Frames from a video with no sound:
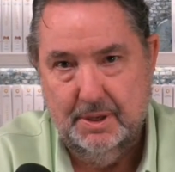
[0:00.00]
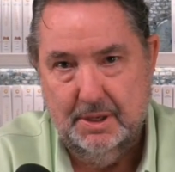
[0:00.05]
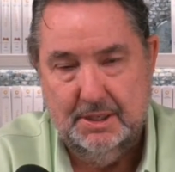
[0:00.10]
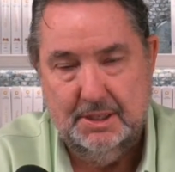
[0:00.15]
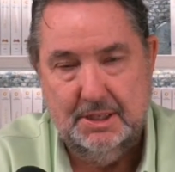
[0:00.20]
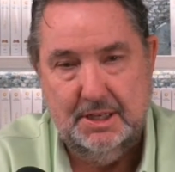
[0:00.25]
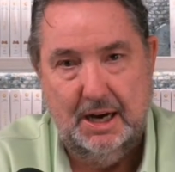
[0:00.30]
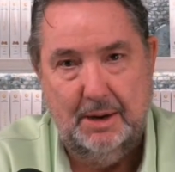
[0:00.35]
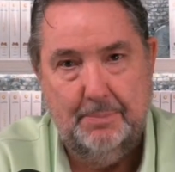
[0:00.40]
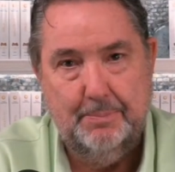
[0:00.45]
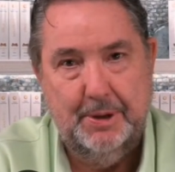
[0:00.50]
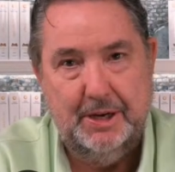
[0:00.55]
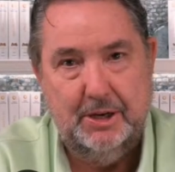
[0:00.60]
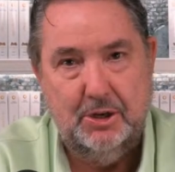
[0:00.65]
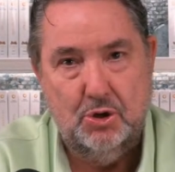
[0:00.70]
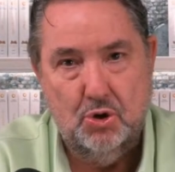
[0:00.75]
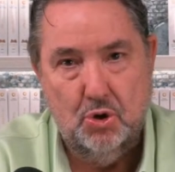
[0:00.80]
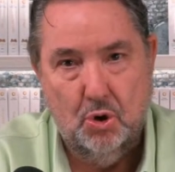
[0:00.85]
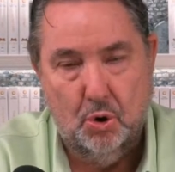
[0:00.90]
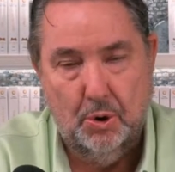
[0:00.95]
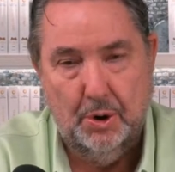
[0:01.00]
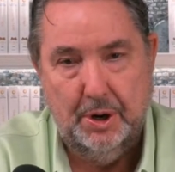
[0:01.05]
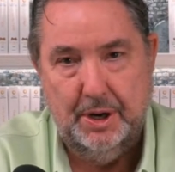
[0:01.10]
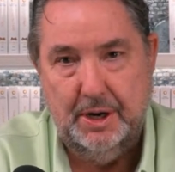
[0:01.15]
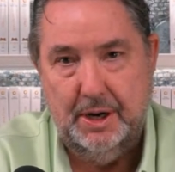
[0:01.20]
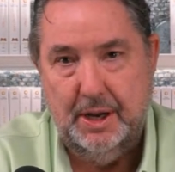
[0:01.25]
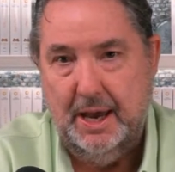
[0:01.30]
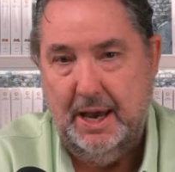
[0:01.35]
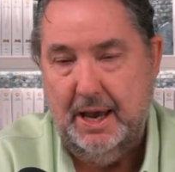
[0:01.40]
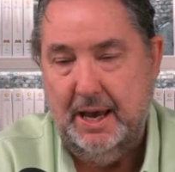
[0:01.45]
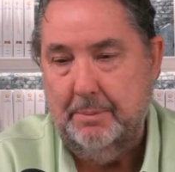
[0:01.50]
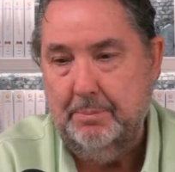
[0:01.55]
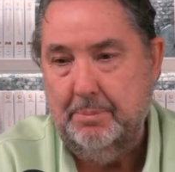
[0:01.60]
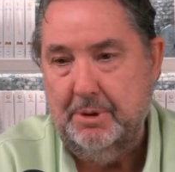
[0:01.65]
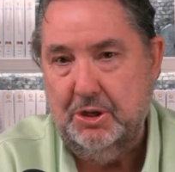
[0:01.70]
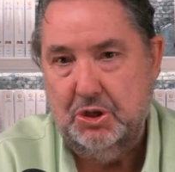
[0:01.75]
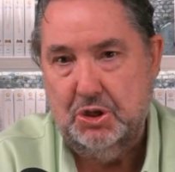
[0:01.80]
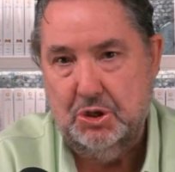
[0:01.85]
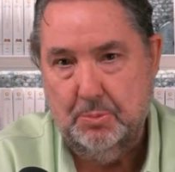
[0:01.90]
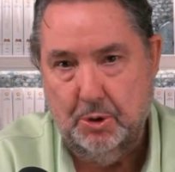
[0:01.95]
Stop ignoring and
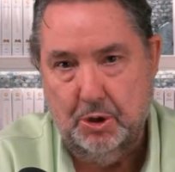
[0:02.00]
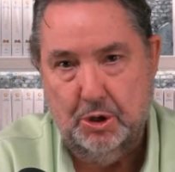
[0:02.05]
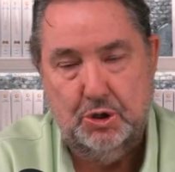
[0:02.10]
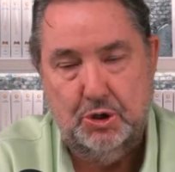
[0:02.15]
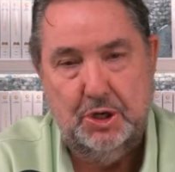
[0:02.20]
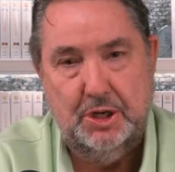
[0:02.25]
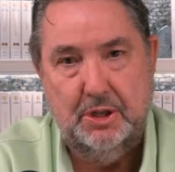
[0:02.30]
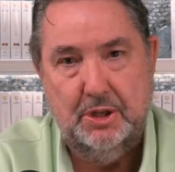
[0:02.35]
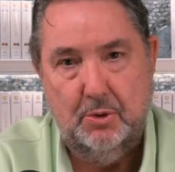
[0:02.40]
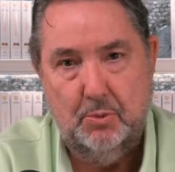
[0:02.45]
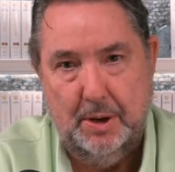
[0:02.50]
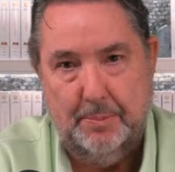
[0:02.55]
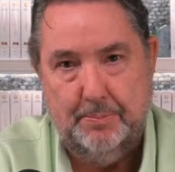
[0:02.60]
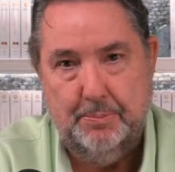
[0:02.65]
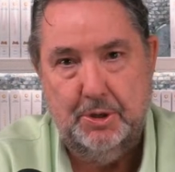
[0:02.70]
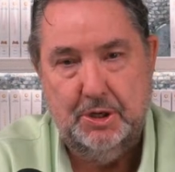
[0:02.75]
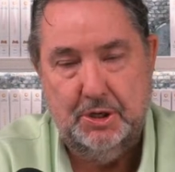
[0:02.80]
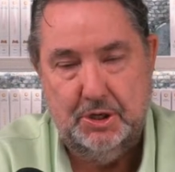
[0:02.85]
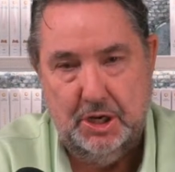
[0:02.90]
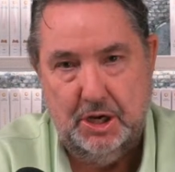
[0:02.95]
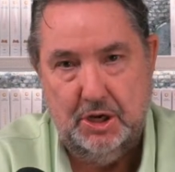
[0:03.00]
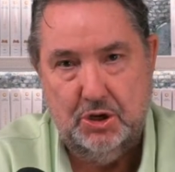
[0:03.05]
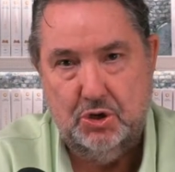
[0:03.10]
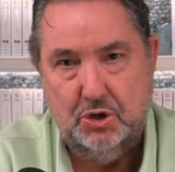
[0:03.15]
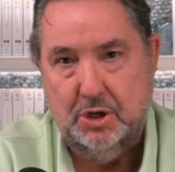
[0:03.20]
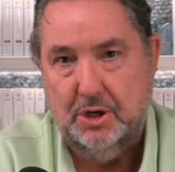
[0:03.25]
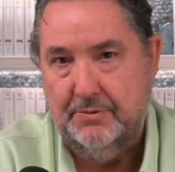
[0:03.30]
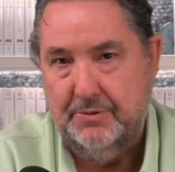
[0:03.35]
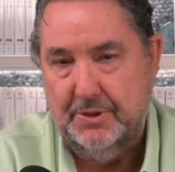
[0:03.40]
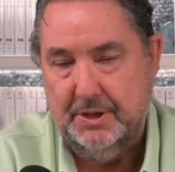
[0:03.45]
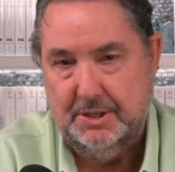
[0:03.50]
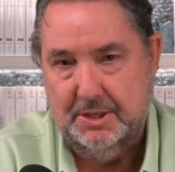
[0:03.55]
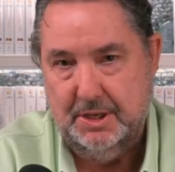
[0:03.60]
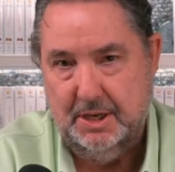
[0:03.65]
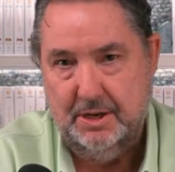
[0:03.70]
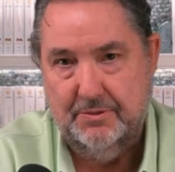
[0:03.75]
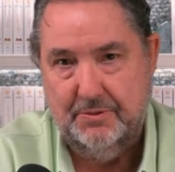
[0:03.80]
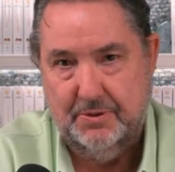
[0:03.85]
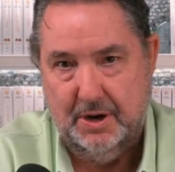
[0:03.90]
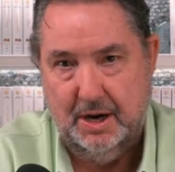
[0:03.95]
besmirching the reputation of the
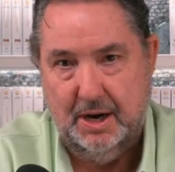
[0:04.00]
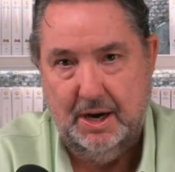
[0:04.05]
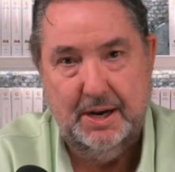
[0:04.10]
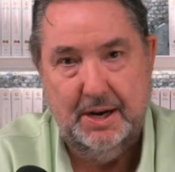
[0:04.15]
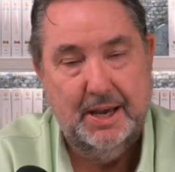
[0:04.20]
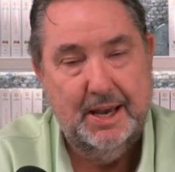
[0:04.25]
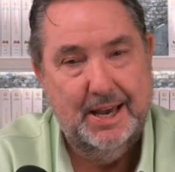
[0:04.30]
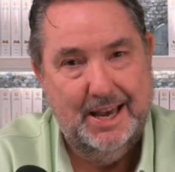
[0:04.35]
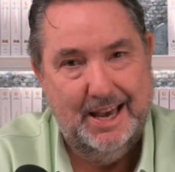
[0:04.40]
Son of God